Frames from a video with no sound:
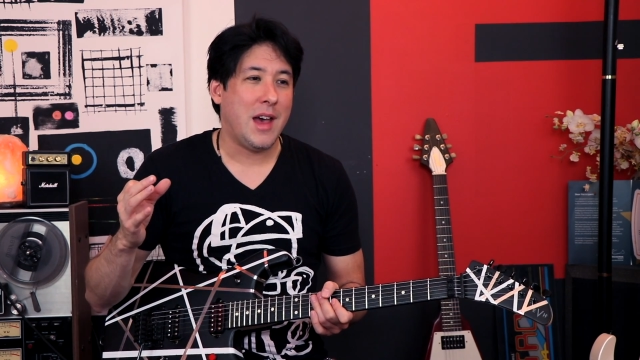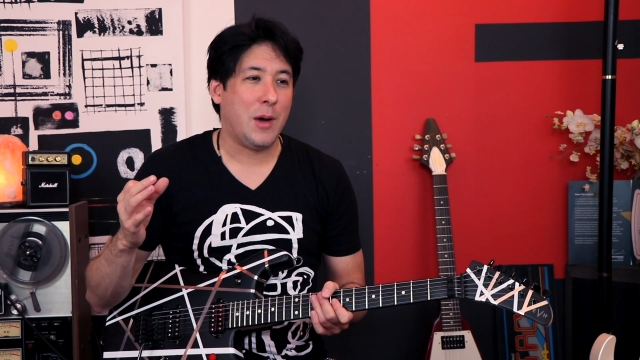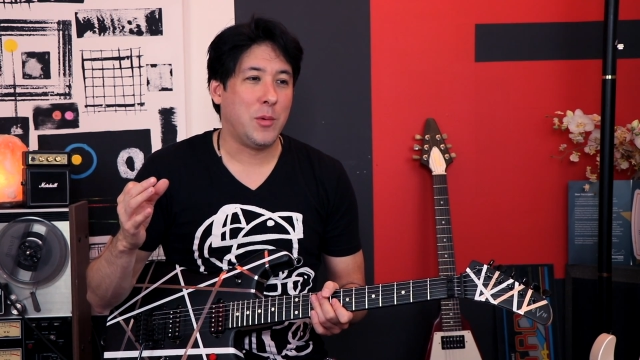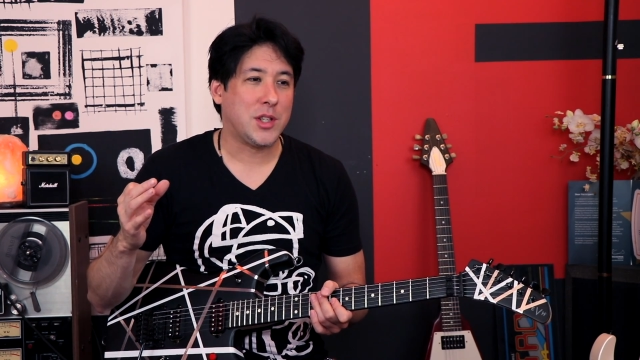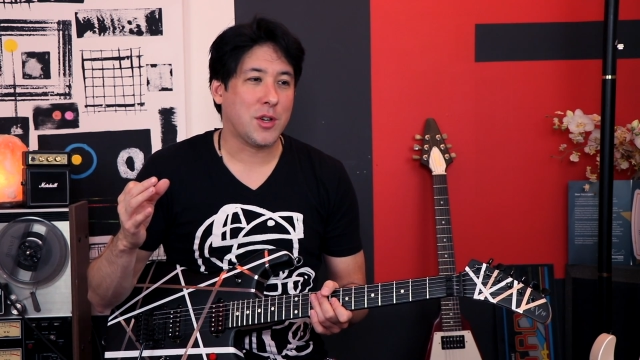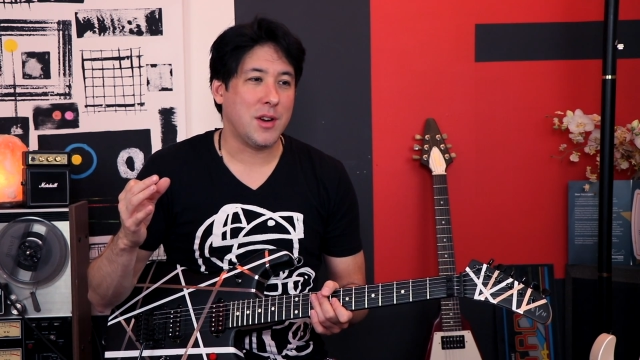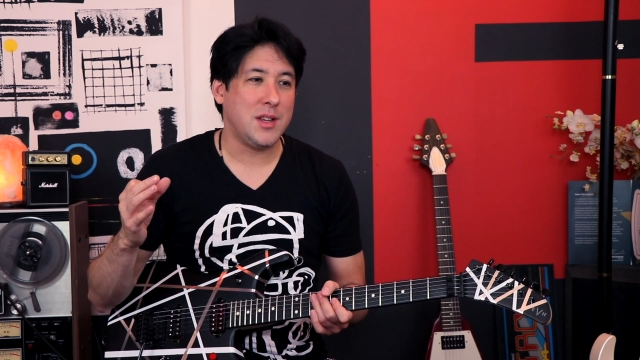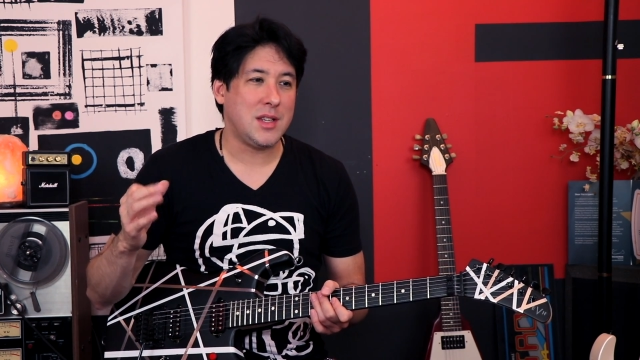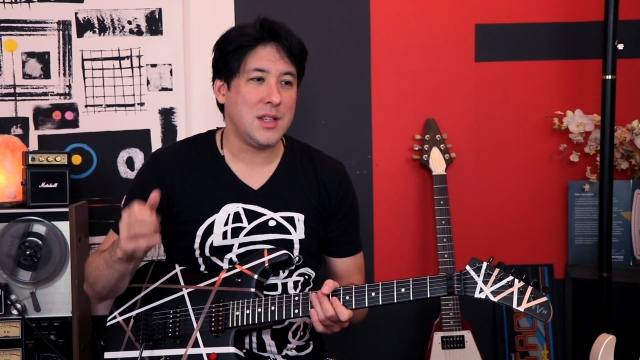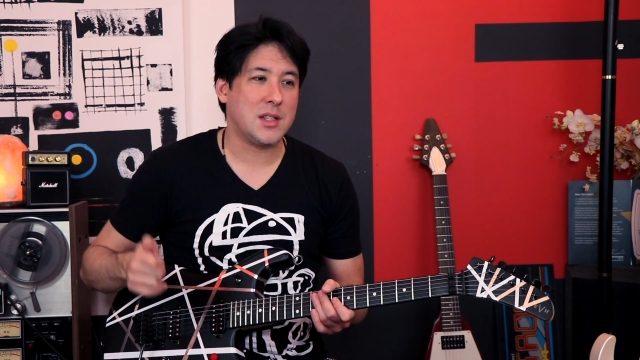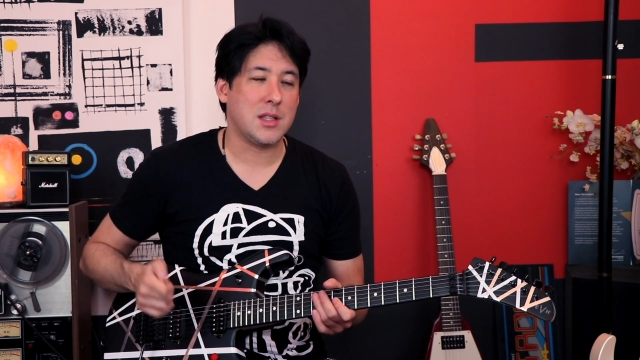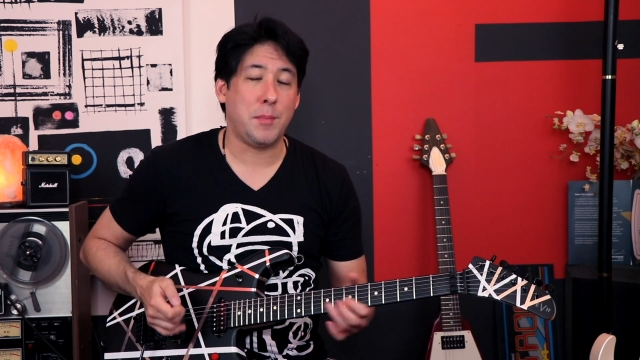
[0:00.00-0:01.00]
And what's
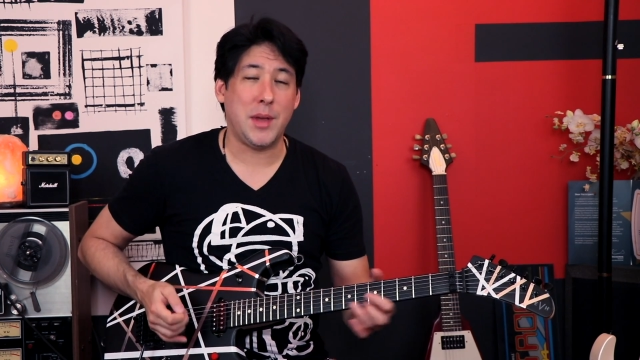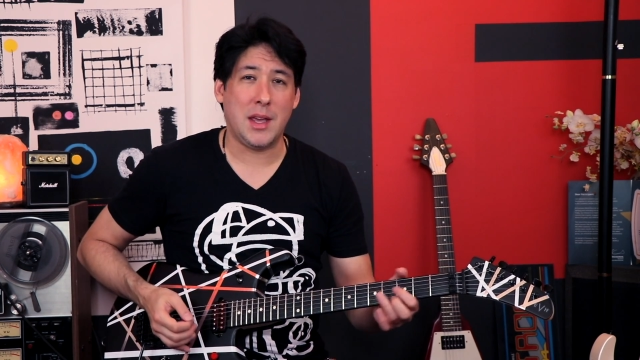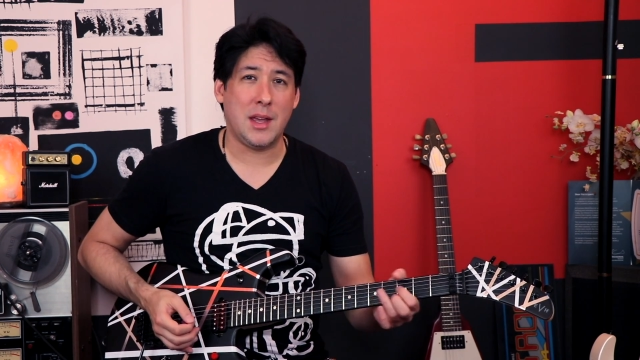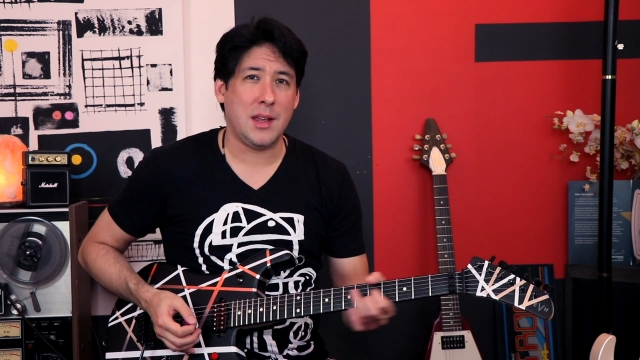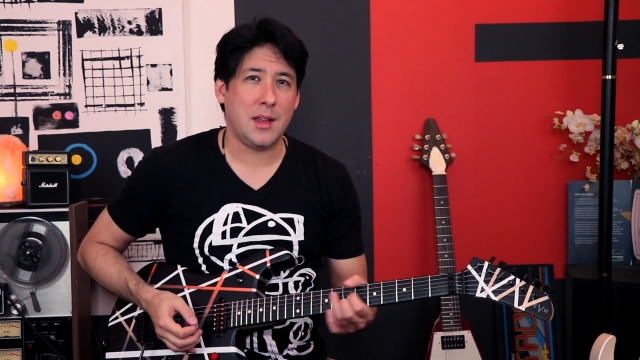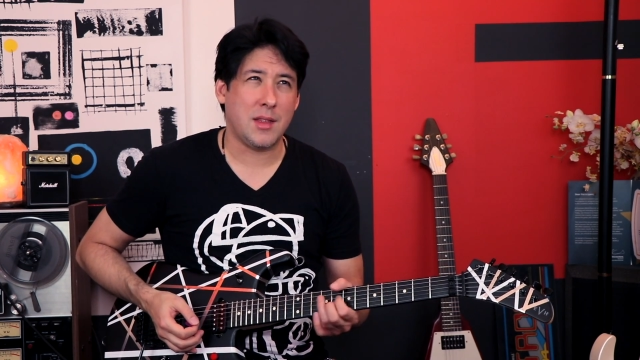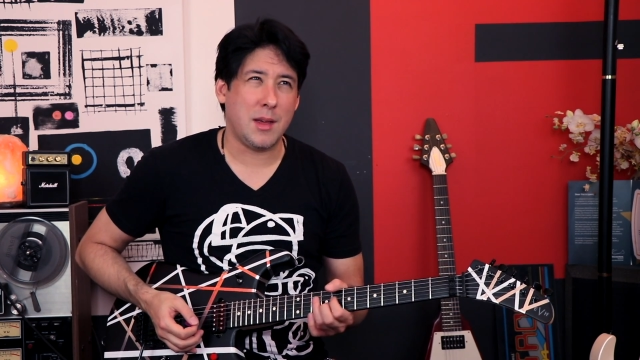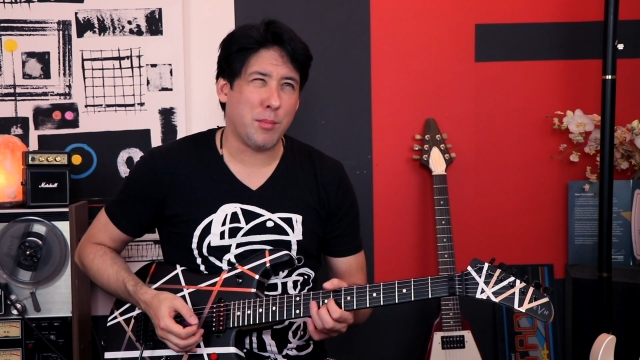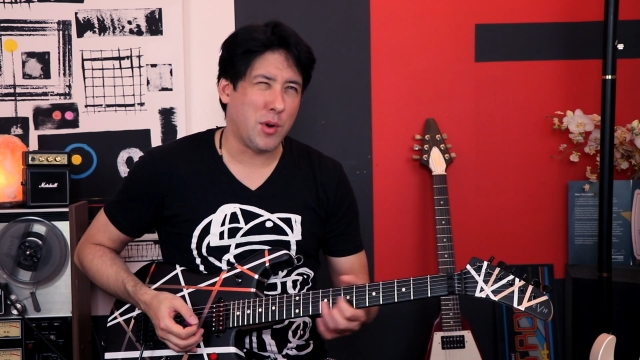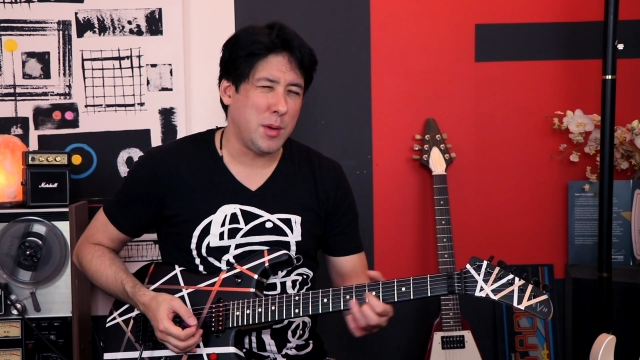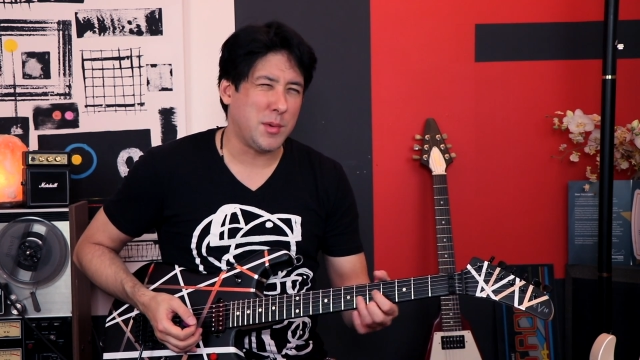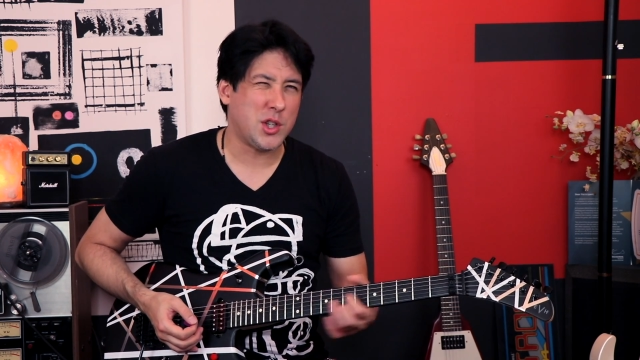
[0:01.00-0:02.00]
crazy is the beginning, they
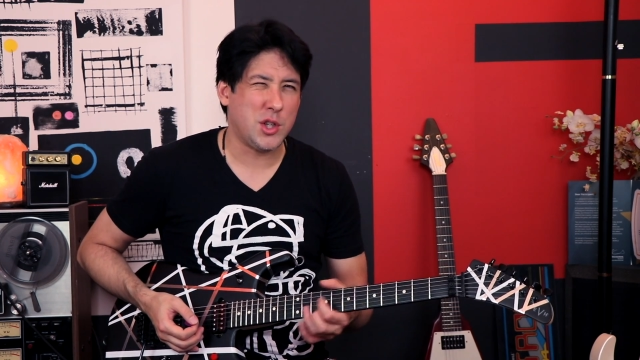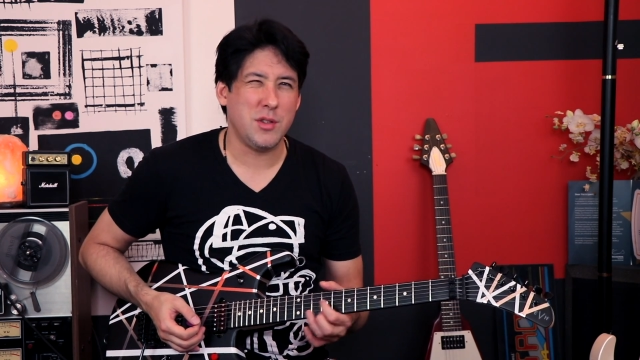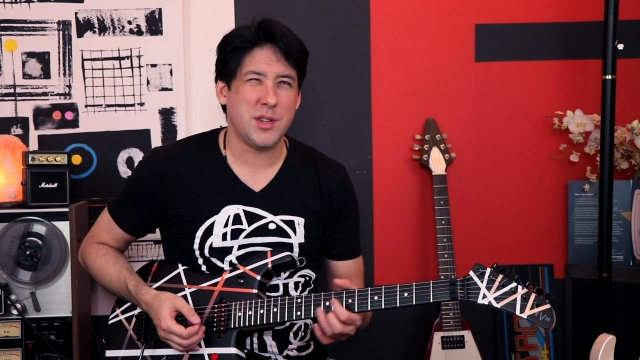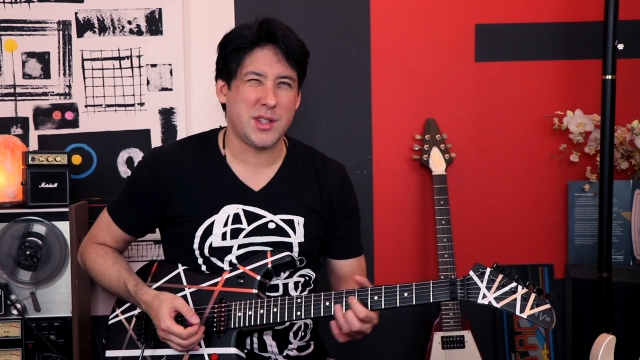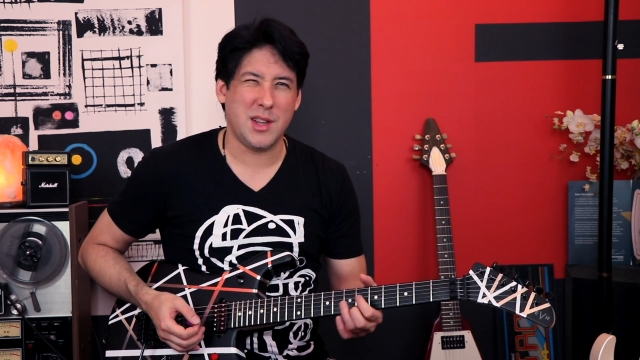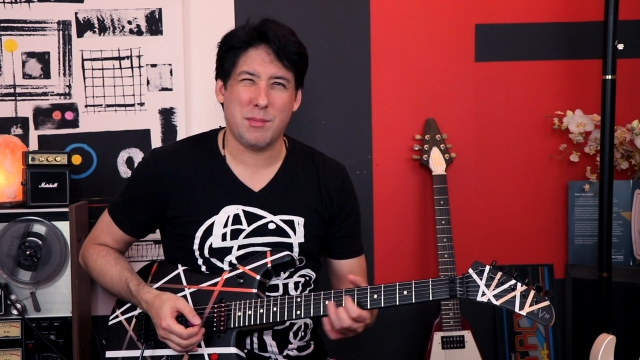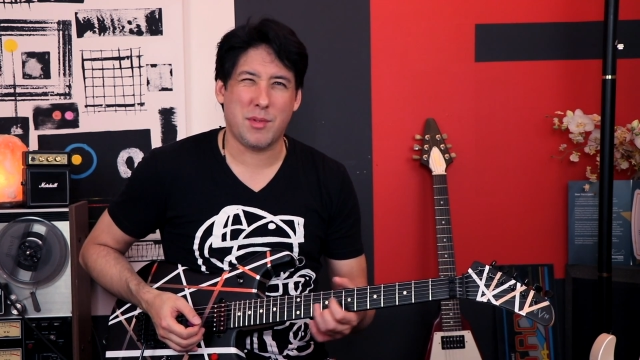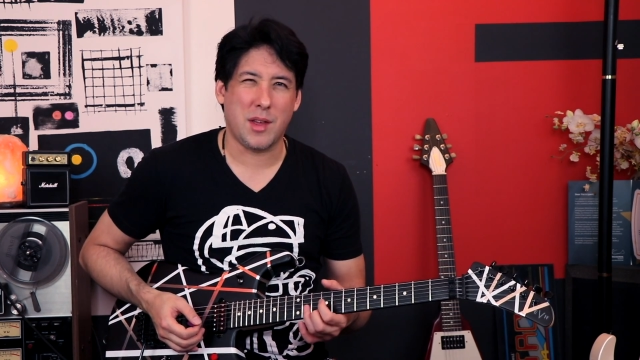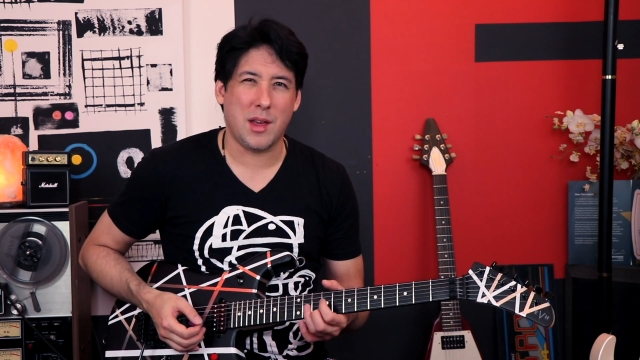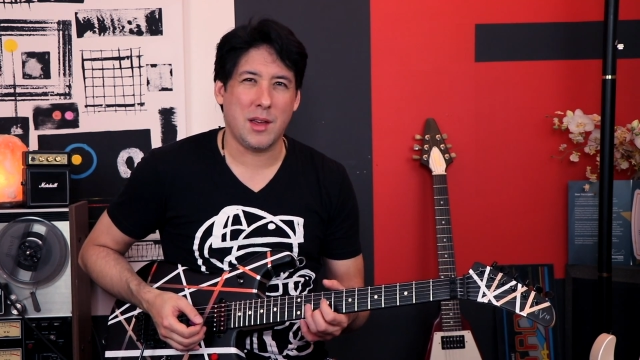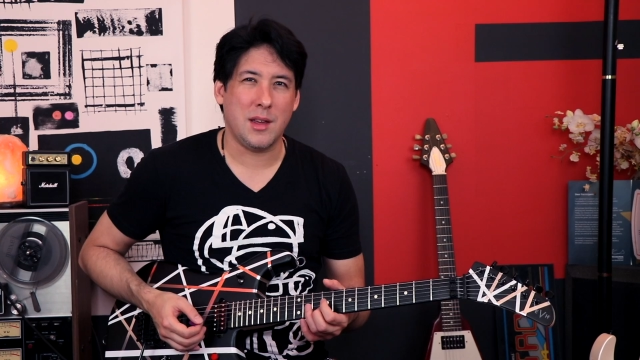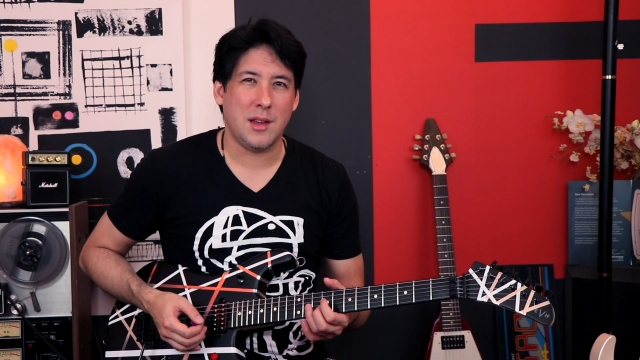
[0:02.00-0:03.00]
pretty much do the same
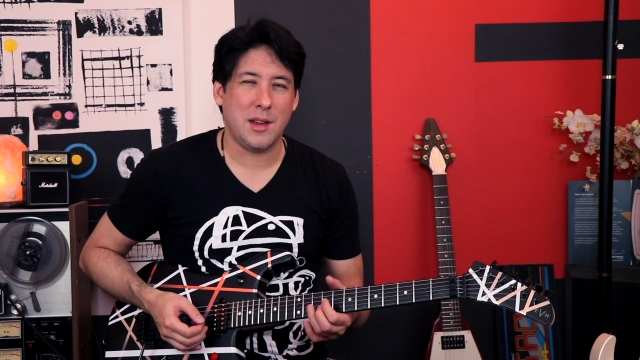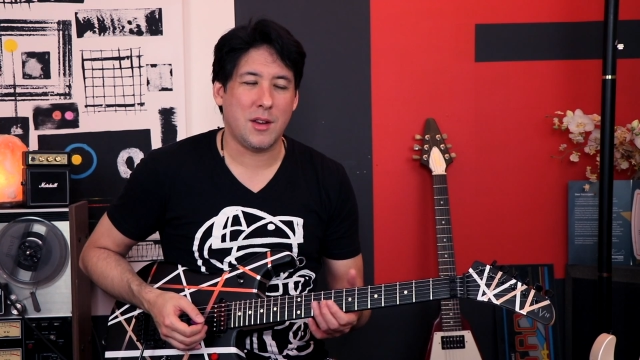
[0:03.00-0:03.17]
thing.